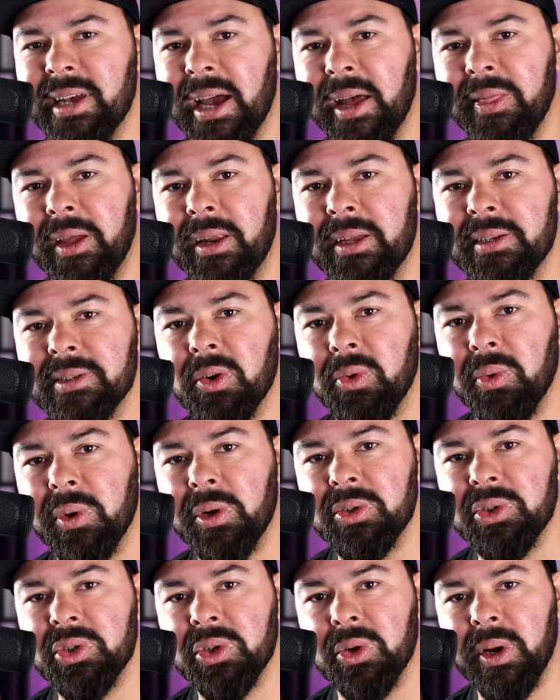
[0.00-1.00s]
sad that his
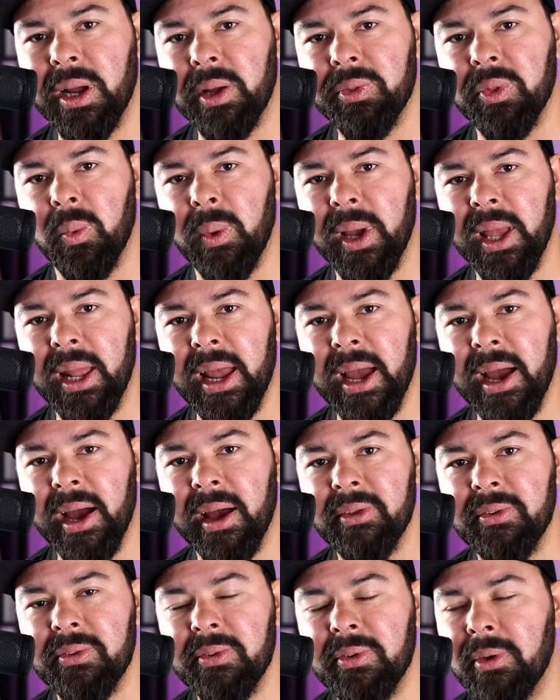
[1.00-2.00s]
career has turned out the way it
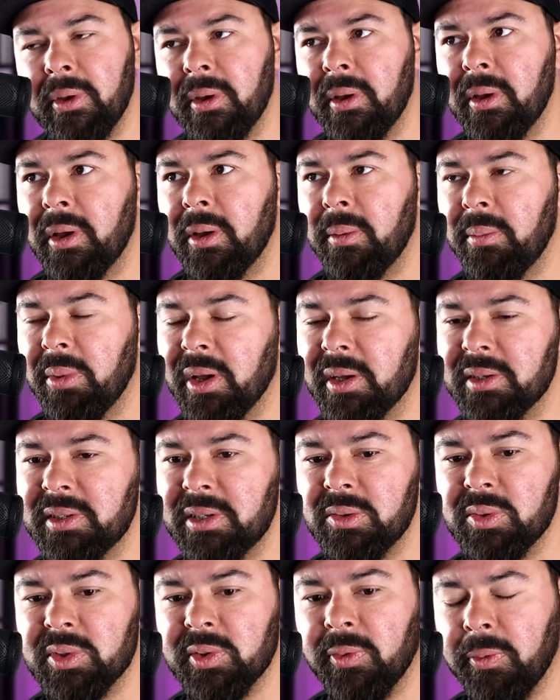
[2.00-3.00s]
has, because
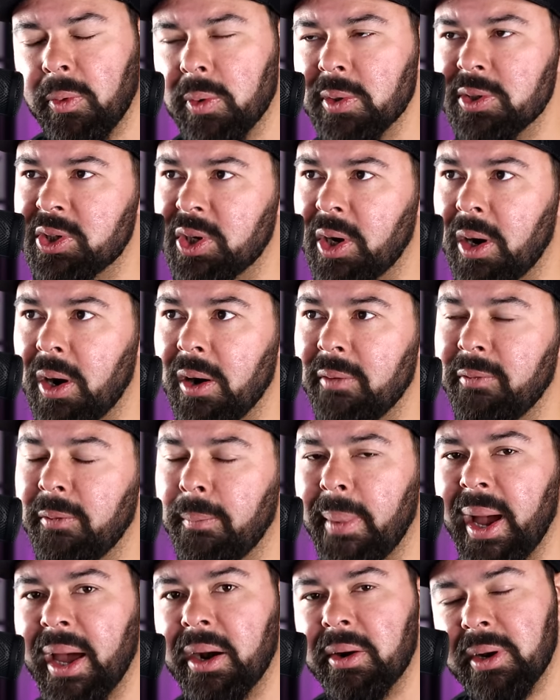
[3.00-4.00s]
he was a four-star
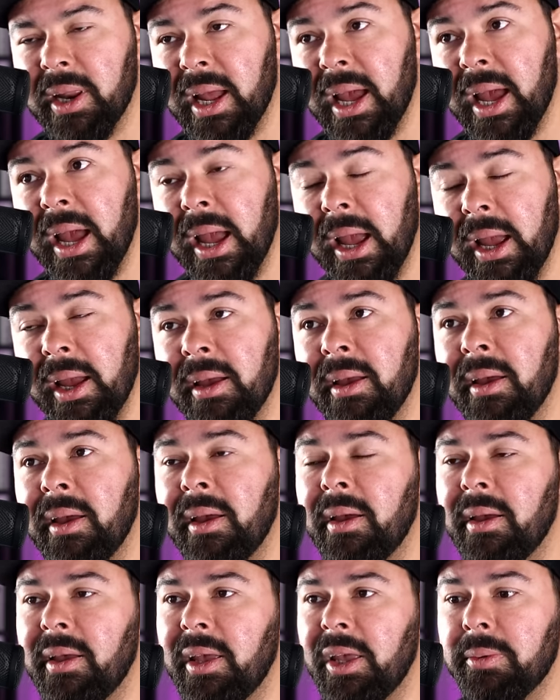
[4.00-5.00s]
from Mater Dei.
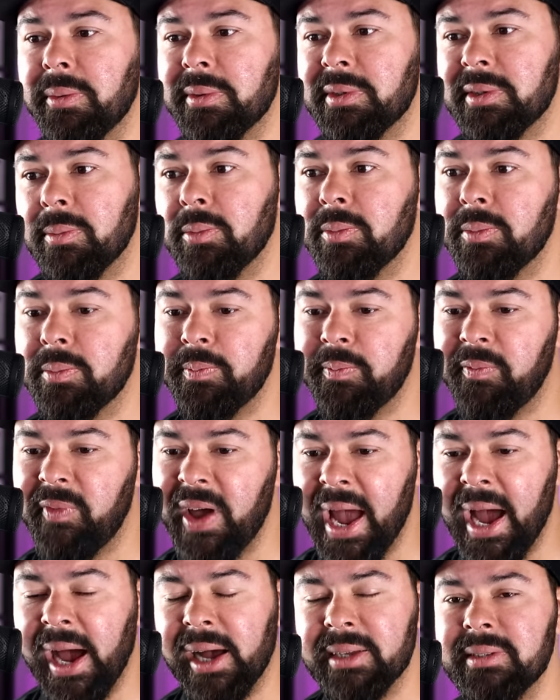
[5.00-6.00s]
He was
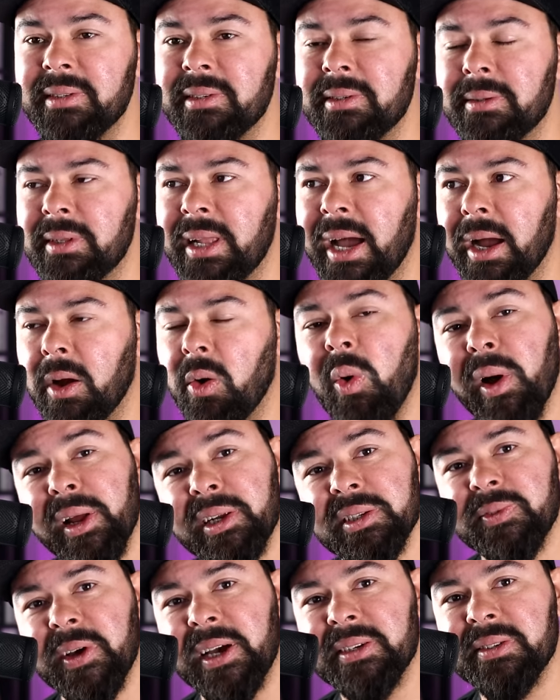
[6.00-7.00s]
fast, not
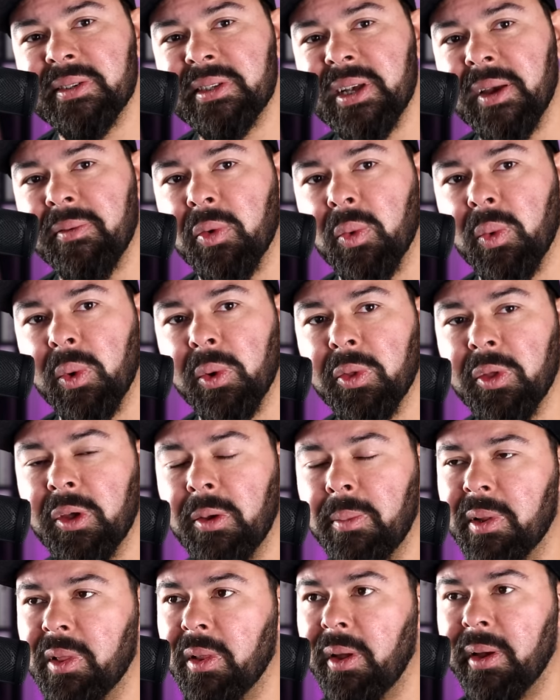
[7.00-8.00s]
quite as fast as Xavier
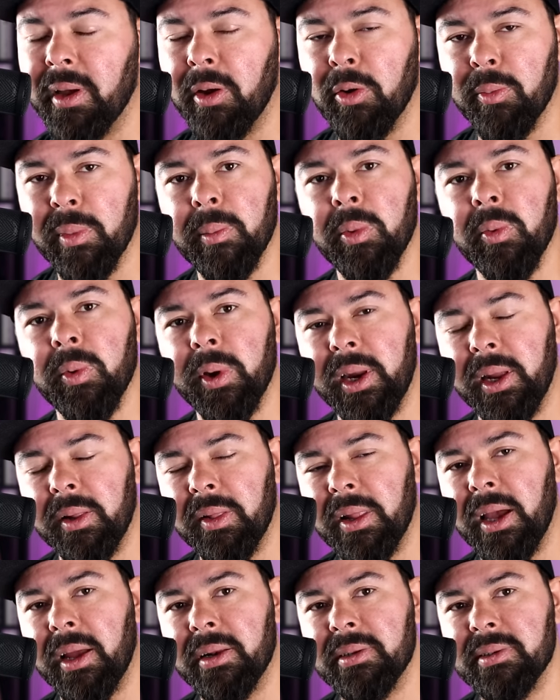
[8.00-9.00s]
Worthy, but like I remember
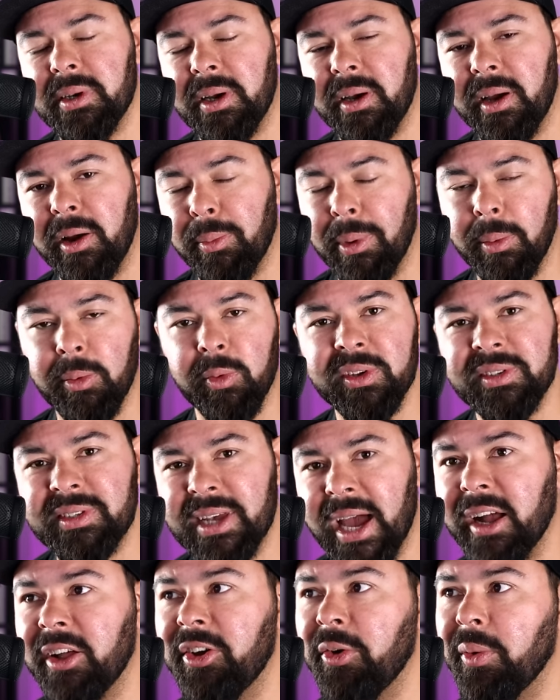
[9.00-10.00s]
writing that, I remember
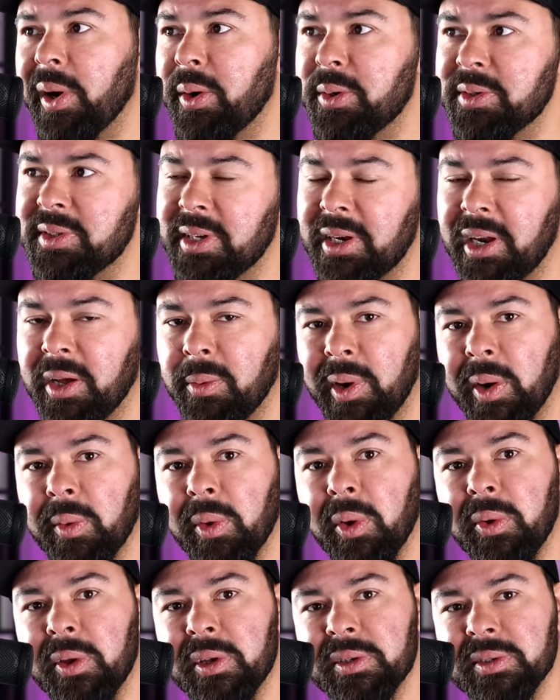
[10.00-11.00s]
exactly where I was sitting when I
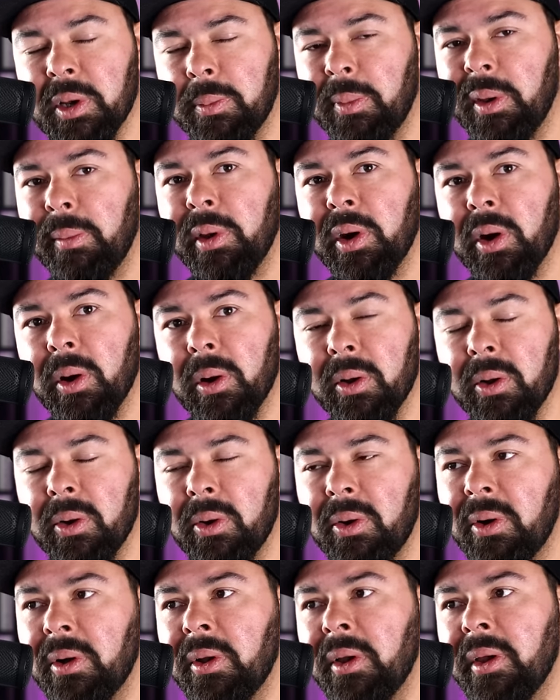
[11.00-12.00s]
wrote his commitment
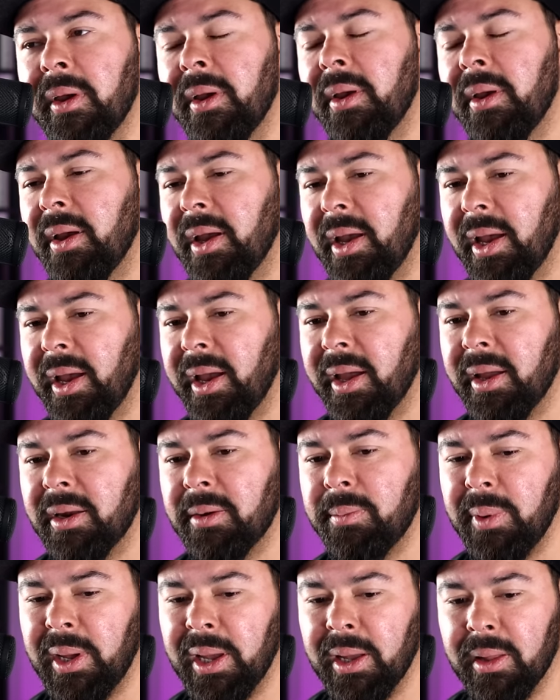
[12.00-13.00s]
article
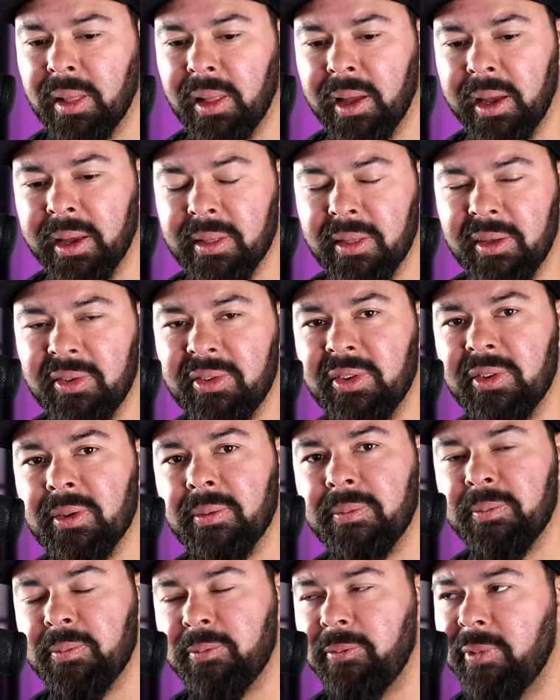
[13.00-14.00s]
and being like, this is
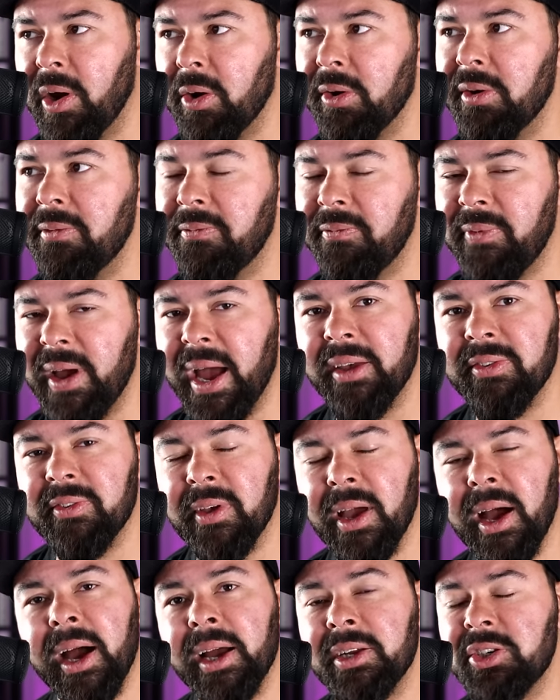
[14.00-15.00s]
a very
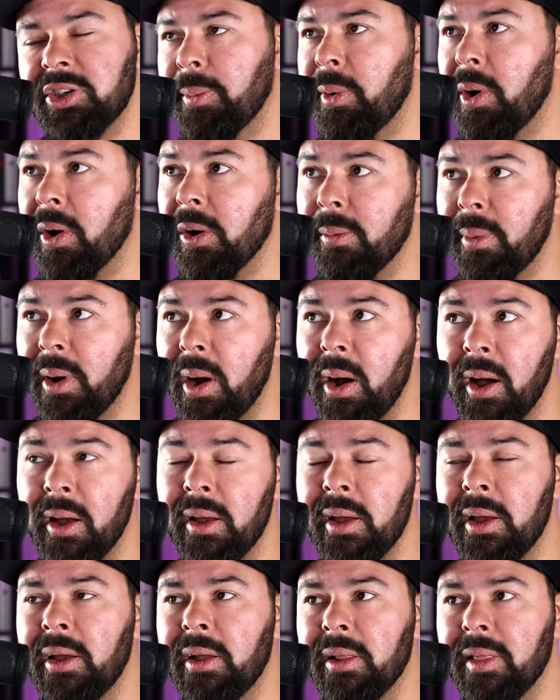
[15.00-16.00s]
fast guy. Jim
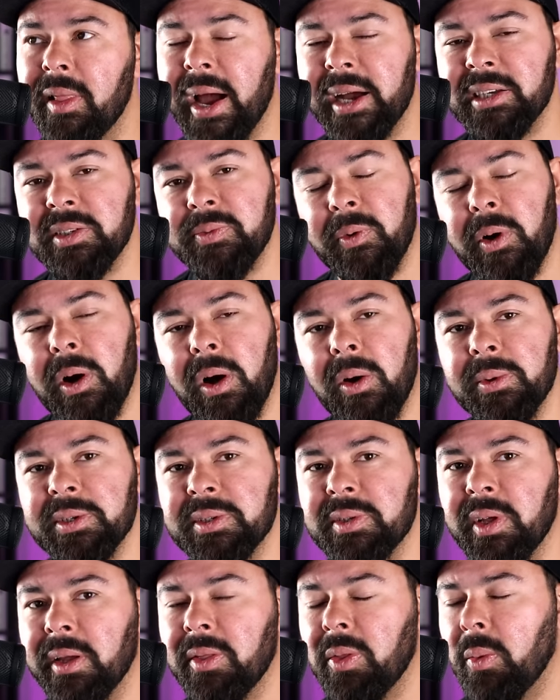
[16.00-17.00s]
Harbaugh last fall
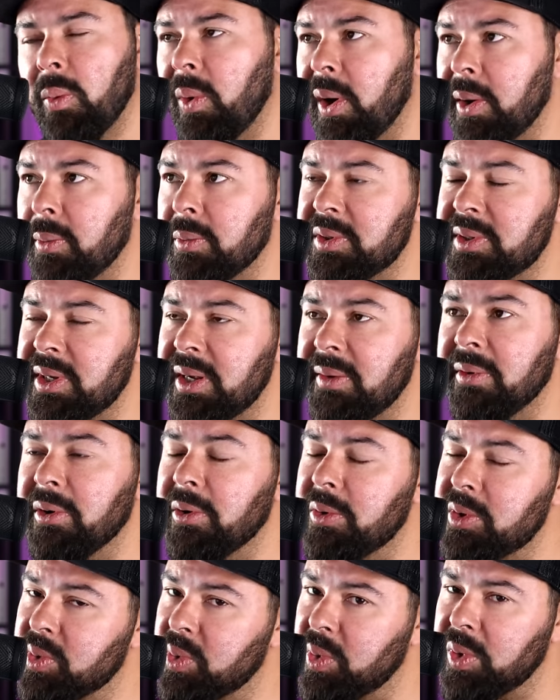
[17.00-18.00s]
was like the one
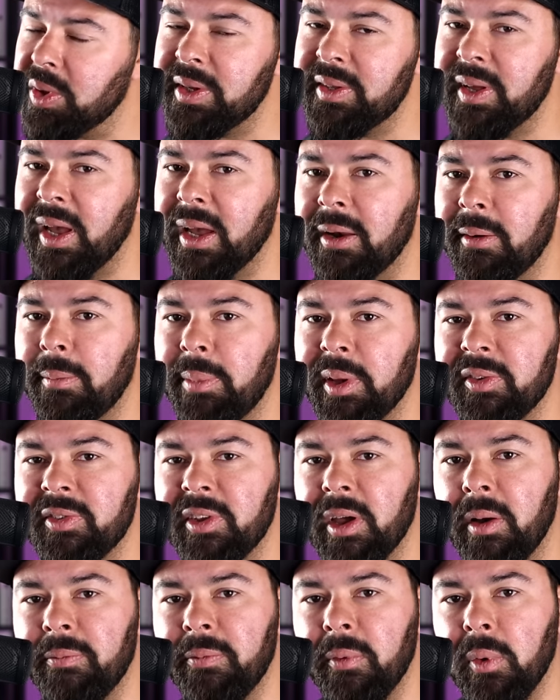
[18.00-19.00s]
receiver who's really taken a big
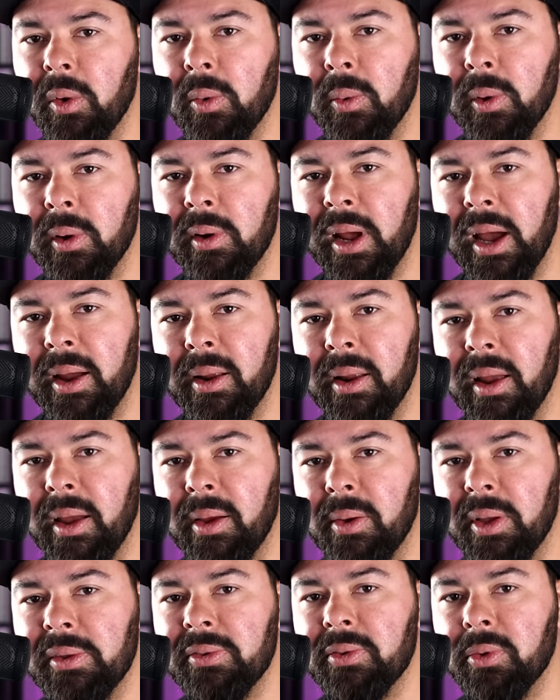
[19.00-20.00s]
step forward
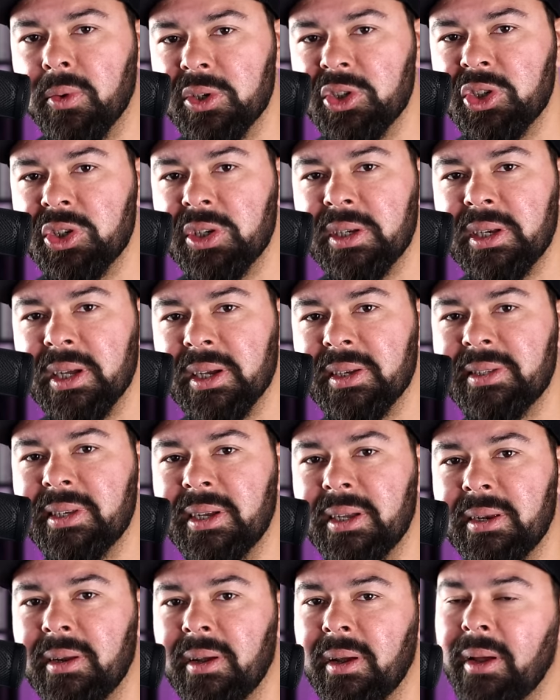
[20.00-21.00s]
is Christian
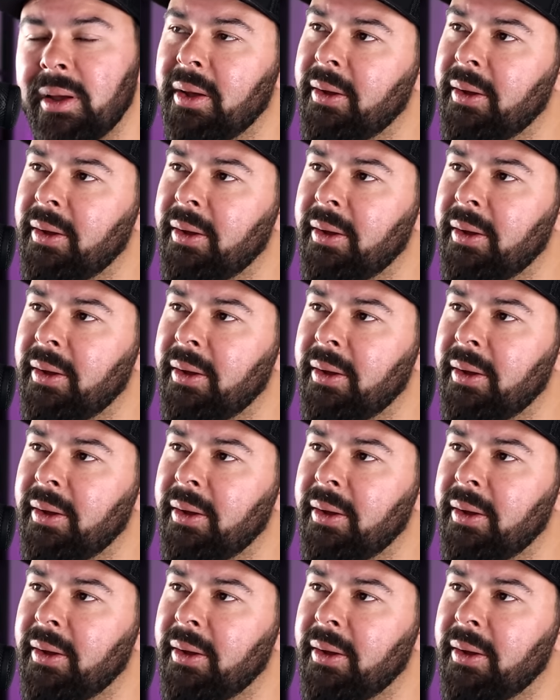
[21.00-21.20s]
Dixon,